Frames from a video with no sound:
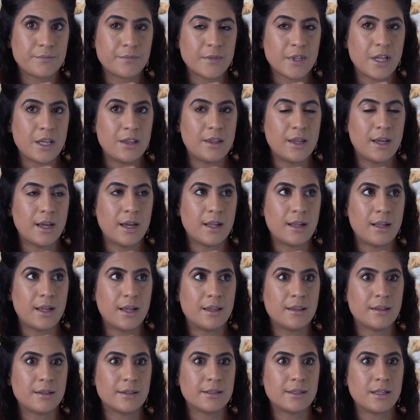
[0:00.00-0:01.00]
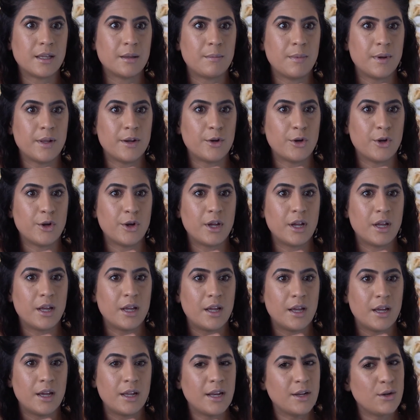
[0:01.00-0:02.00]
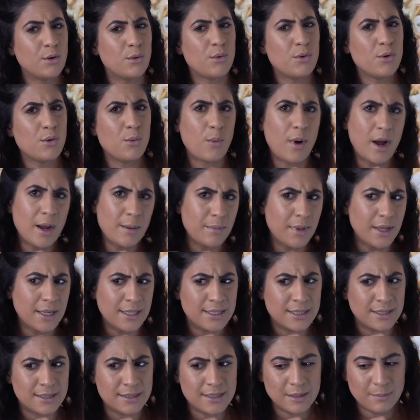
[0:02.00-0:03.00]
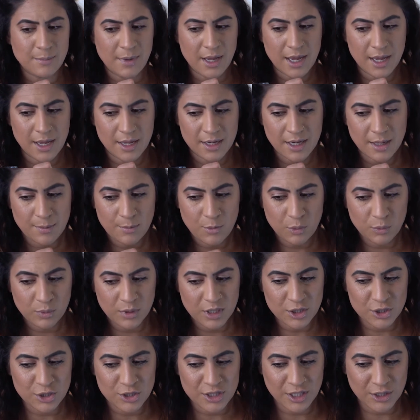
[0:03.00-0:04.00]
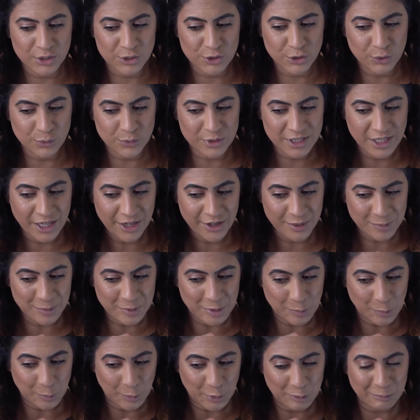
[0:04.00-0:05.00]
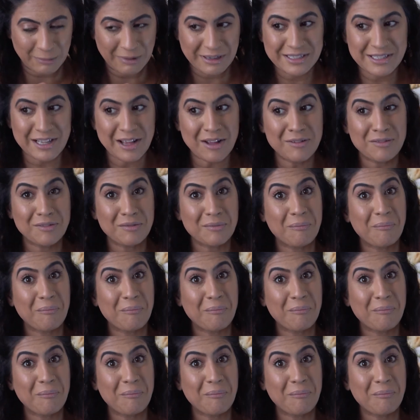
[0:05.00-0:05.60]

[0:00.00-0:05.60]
I think I like this side better. I don't know why I'm like tilting my head. I'm only just like so scared I'm gonna burn myself.